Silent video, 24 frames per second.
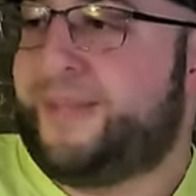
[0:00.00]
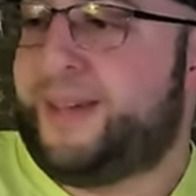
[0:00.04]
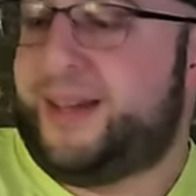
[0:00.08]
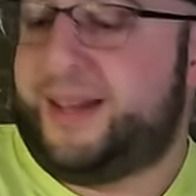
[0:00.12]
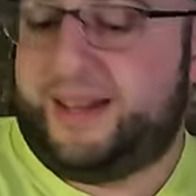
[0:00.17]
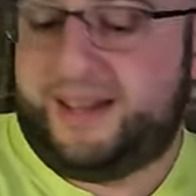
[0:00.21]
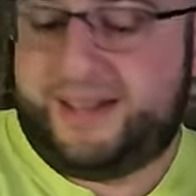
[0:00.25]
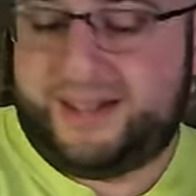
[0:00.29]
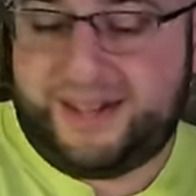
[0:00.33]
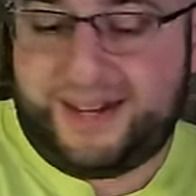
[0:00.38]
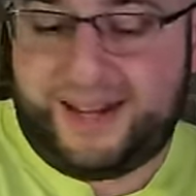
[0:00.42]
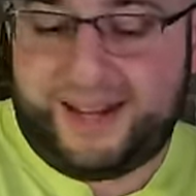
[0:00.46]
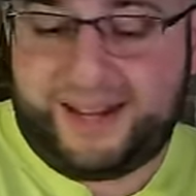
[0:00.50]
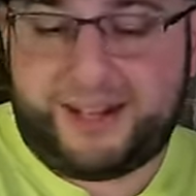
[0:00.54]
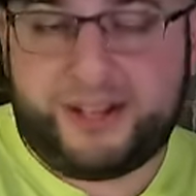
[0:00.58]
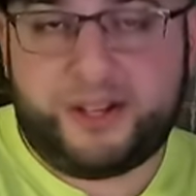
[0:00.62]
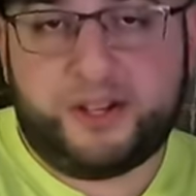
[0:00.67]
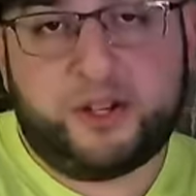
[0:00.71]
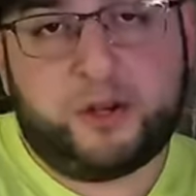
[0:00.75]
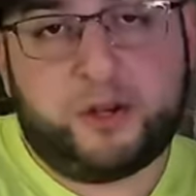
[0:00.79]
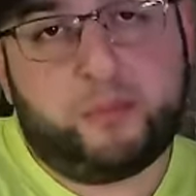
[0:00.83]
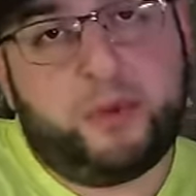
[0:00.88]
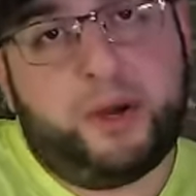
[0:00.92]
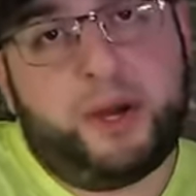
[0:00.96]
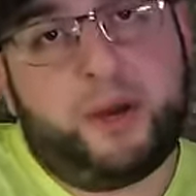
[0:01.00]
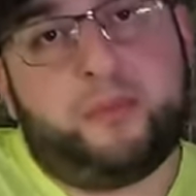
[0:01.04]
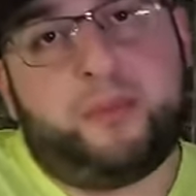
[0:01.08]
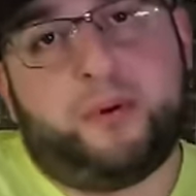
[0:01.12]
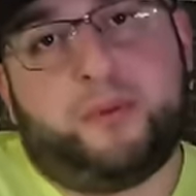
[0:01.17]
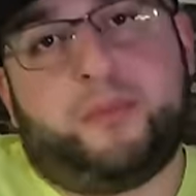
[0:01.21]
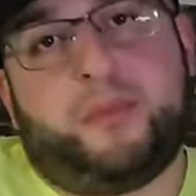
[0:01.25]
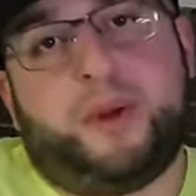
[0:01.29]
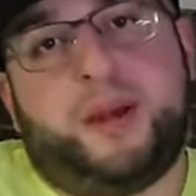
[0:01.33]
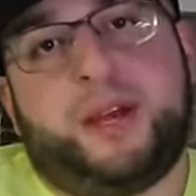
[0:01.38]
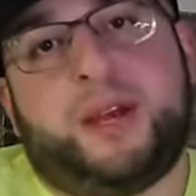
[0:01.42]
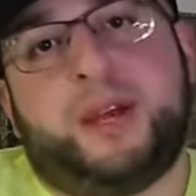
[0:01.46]
it's not clickbait,
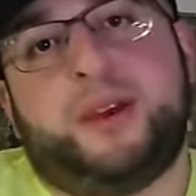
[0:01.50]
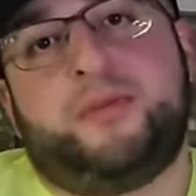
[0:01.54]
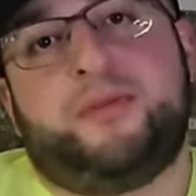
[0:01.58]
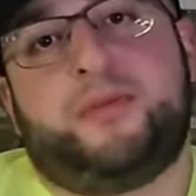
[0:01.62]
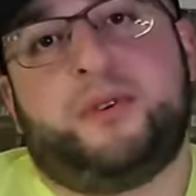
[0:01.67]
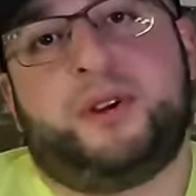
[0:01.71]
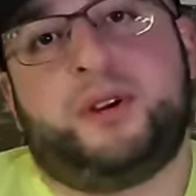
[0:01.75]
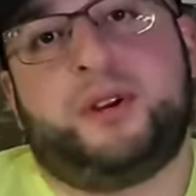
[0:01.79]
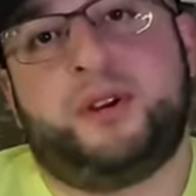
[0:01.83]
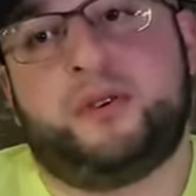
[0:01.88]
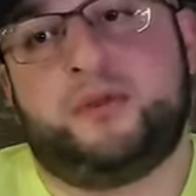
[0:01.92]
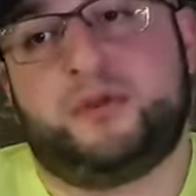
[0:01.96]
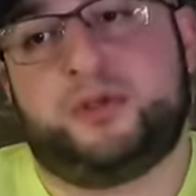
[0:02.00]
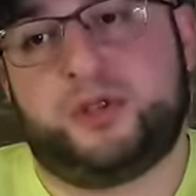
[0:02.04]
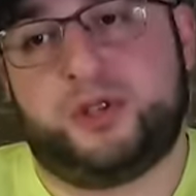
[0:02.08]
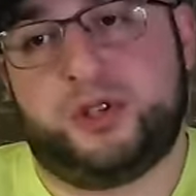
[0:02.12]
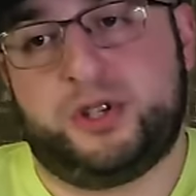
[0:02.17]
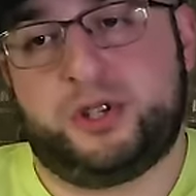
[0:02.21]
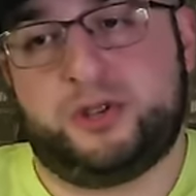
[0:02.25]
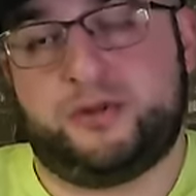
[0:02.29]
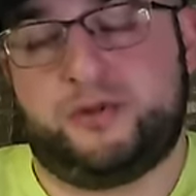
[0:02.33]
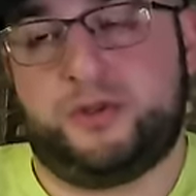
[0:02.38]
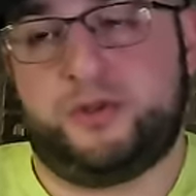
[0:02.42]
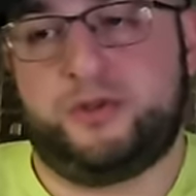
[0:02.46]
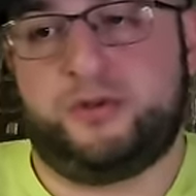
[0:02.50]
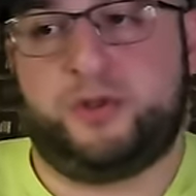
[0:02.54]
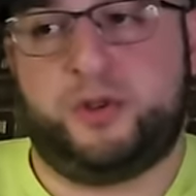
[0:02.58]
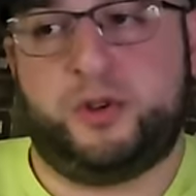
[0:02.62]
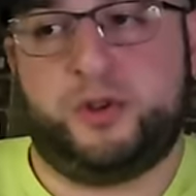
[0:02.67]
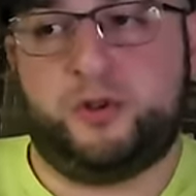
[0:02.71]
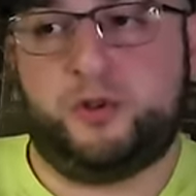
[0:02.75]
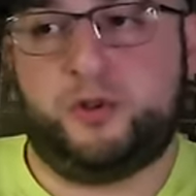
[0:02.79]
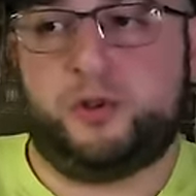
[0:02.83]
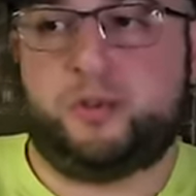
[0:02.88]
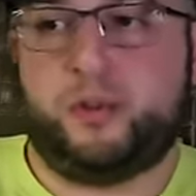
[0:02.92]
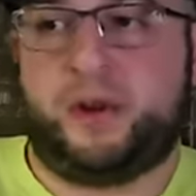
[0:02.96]
but making videos just for
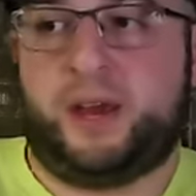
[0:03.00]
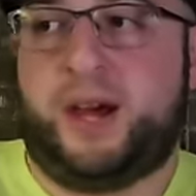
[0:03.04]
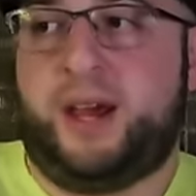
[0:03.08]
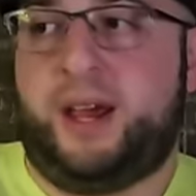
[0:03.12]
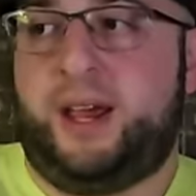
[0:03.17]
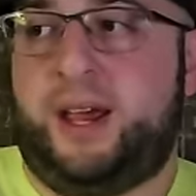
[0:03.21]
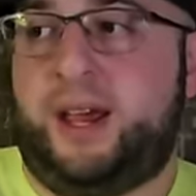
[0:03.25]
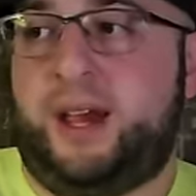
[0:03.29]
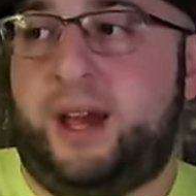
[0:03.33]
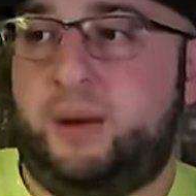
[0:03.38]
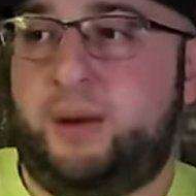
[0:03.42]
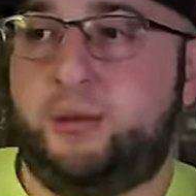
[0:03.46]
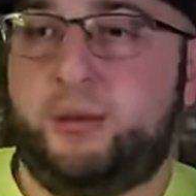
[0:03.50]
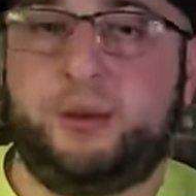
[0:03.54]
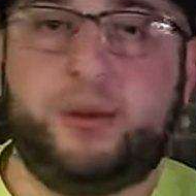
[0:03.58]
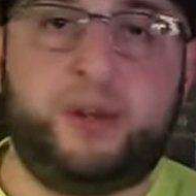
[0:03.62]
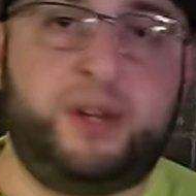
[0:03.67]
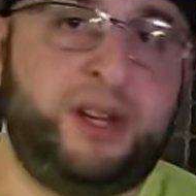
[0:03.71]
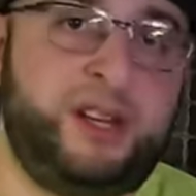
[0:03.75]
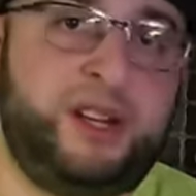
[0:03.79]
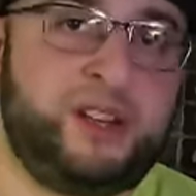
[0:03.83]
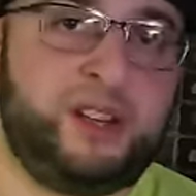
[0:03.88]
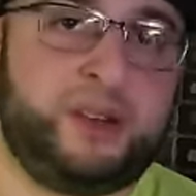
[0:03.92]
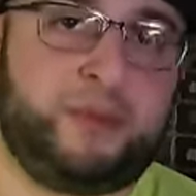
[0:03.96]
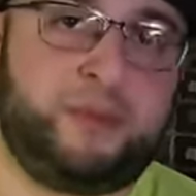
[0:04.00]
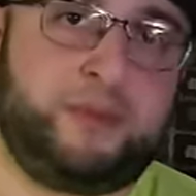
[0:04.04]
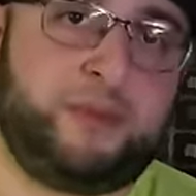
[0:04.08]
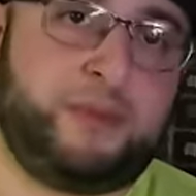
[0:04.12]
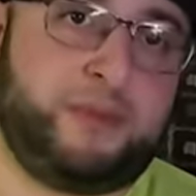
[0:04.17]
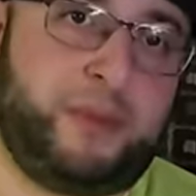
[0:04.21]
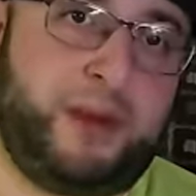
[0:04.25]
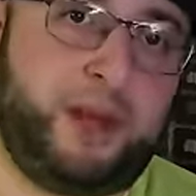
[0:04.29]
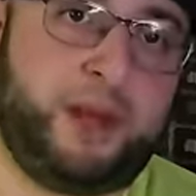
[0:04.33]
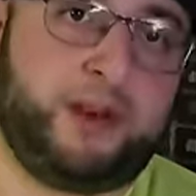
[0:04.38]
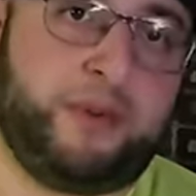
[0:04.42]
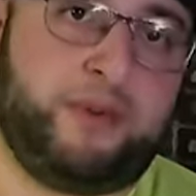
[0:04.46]
views. But I, I really need to
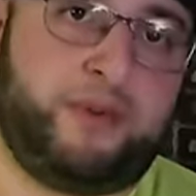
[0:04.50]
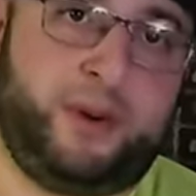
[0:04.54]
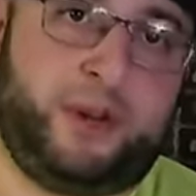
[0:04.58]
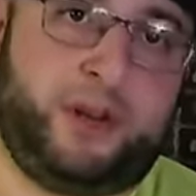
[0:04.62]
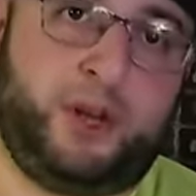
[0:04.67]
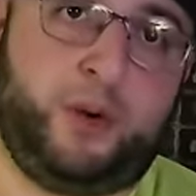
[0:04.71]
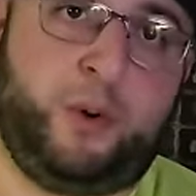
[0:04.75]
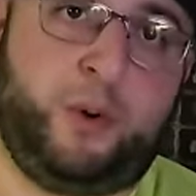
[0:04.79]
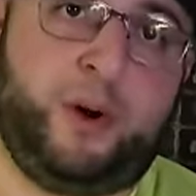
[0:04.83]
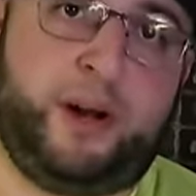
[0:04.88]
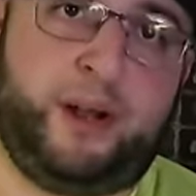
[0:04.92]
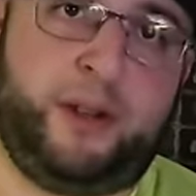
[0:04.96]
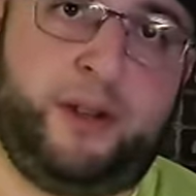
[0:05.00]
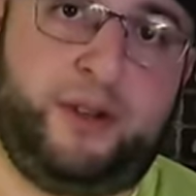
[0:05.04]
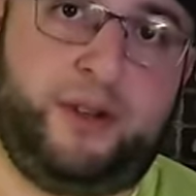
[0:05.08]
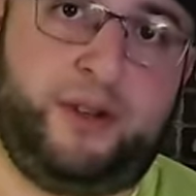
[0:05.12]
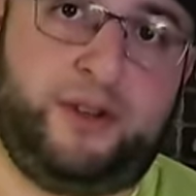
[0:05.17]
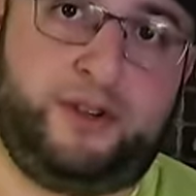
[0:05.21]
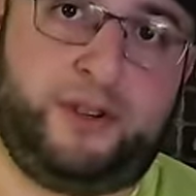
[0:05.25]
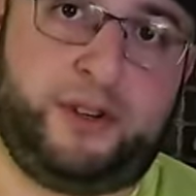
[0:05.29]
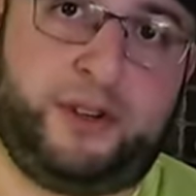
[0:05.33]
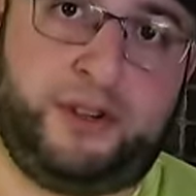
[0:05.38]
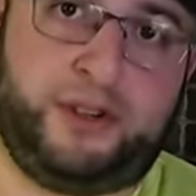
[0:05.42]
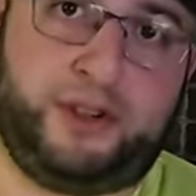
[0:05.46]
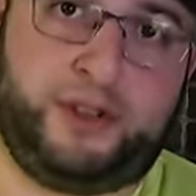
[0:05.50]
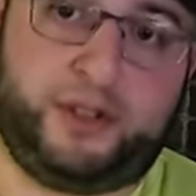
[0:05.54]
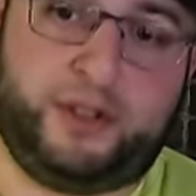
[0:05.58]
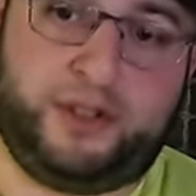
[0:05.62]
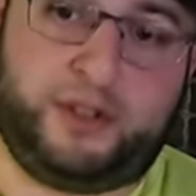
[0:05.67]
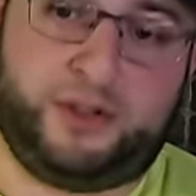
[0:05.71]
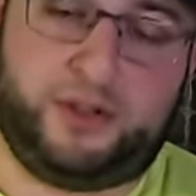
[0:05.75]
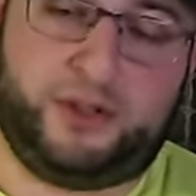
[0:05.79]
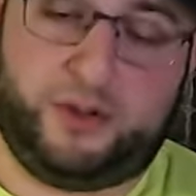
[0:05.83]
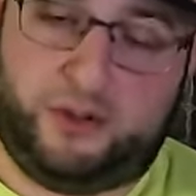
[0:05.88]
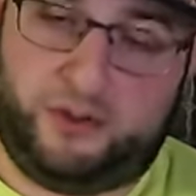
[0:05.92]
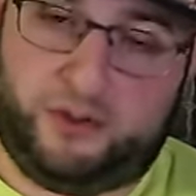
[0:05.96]
make a video on this because
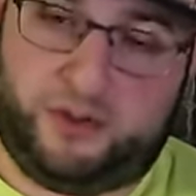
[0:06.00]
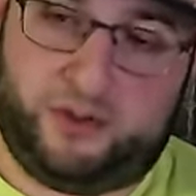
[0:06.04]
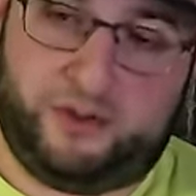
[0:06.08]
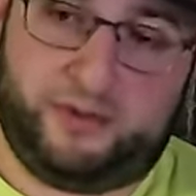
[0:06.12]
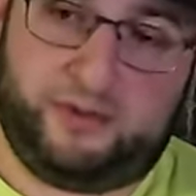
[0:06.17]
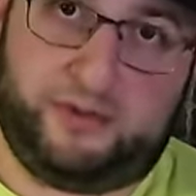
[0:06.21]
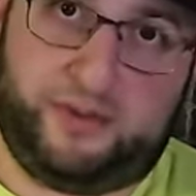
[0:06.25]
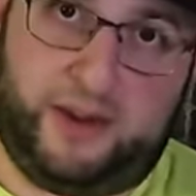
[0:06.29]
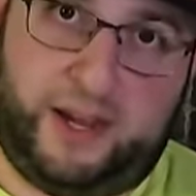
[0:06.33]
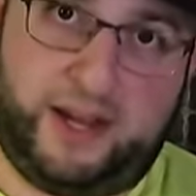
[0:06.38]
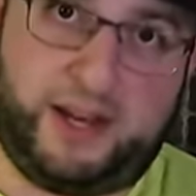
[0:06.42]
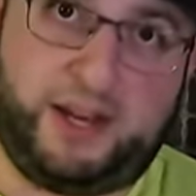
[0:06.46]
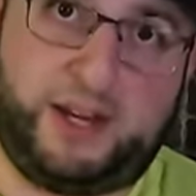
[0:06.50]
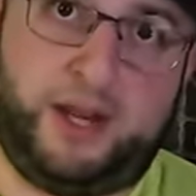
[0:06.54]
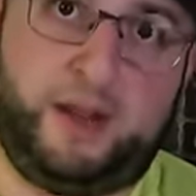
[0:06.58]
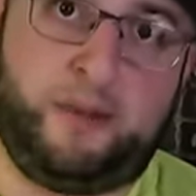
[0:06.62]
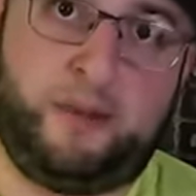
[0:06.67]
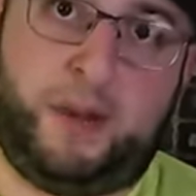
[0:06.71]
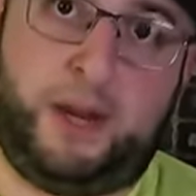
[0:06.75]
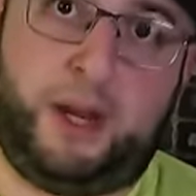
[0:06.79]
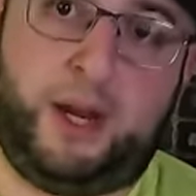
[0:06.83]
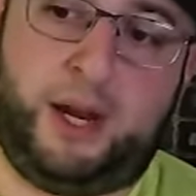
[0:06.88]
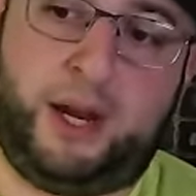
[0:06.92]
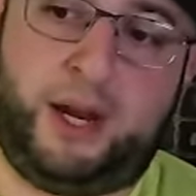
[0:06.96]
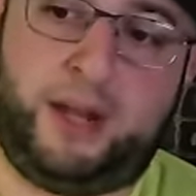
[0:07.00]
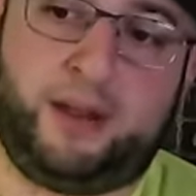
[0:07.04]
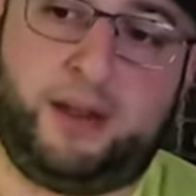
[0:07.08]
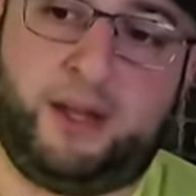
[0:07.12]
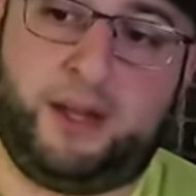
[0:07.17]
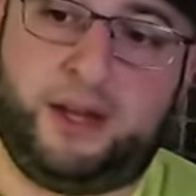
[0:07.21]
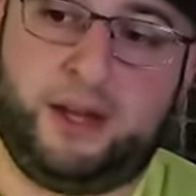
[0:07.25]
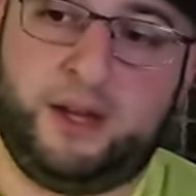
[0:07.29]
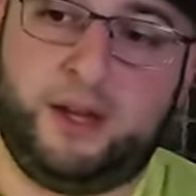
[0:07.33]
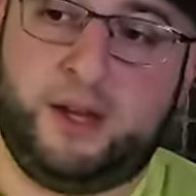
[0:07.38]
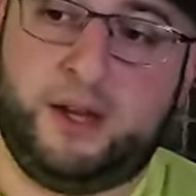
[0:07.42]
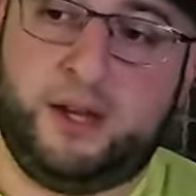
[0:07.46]
it's, it's affecting me, and I
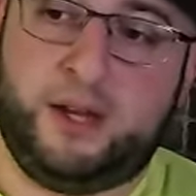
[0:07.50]
think